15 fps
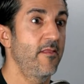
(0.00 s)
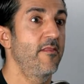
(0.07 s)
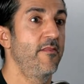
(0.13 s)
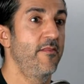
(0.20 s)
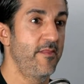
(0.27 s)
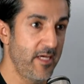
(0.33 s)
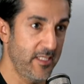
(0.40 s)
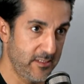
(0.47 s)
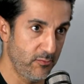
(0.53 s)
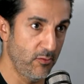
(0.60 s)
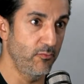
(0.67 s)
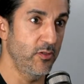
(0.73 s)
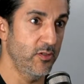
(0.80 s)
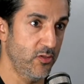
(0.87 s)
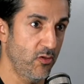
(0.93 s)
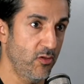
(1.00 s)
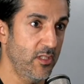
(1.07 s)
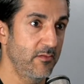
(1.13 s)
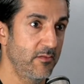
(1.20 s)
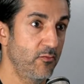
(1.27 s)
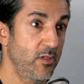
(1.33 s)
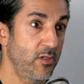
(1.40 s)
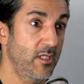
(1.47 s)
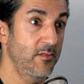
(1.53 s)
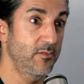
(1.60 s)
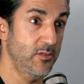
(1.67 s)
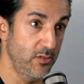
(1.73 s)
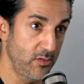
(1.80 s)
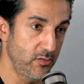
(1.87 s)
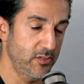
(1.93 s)
that's what we're talking about when it comes
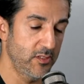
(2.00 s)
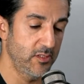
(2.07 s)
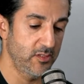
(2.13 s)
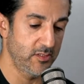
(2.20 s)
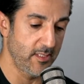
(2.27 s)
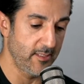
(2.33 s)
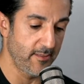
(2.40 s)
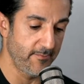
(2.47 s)
to usage data.